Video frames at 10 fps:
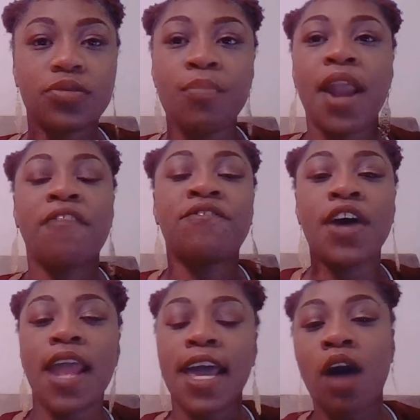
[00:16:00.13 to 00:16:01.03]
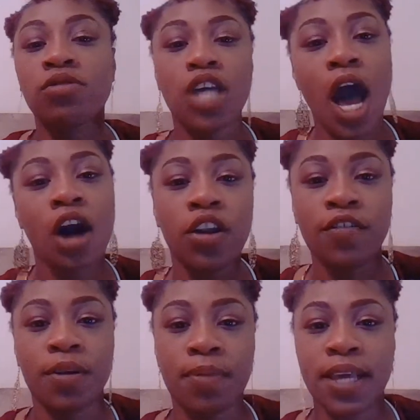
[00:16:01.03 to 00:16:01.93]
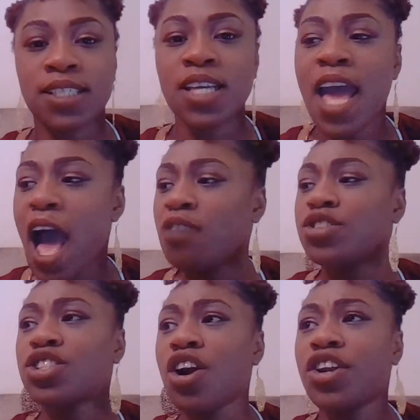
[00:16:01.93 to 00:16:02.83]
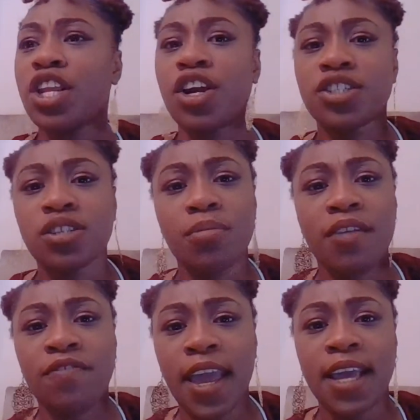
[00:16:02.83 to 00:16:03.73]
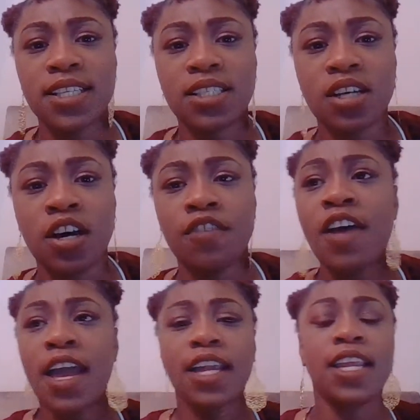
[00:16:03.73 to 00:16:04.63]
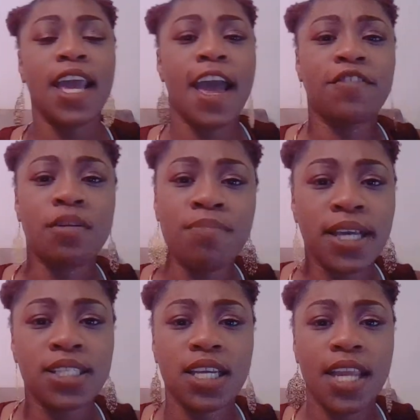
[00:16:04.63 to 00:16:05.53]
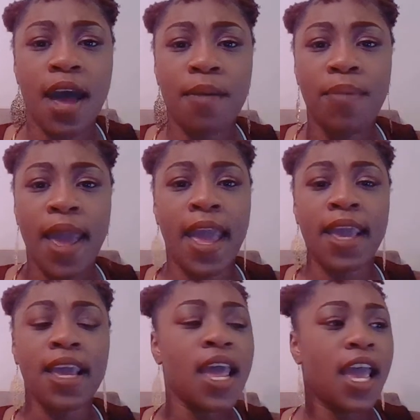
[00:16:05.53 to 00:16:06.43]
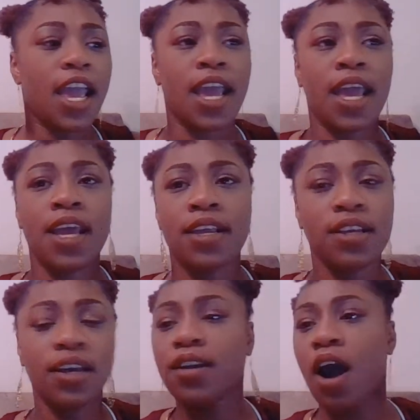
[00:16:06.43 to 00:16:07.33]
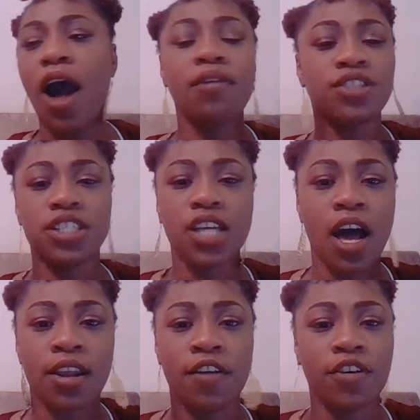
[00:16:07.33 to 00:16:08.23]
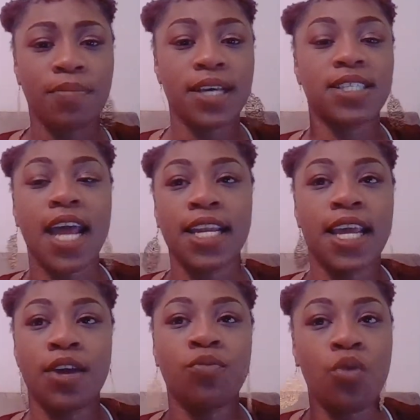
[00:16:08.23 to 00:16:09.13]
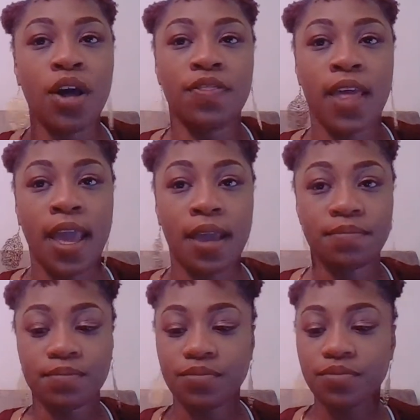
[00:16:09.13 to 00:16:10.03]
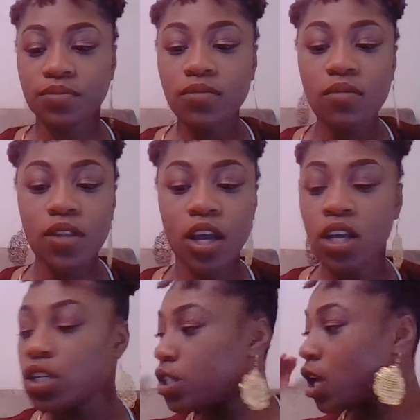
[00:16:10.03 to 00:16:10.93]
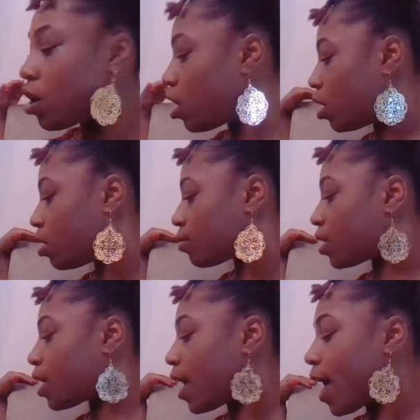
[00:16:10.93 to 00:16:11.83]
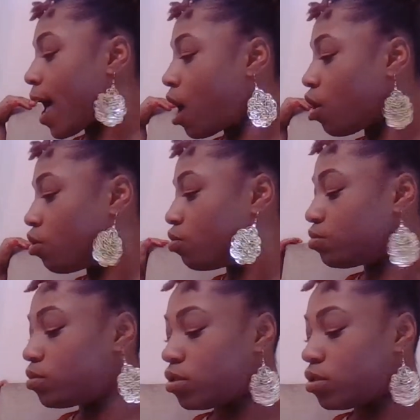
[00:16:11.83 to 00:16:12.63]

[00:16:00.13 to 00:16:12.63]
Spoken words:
But I felt like I was all over the place. I was starting to learn some advanced stuff and then have the basic down pat. And I was just all over the place and I didn't want that. So get out.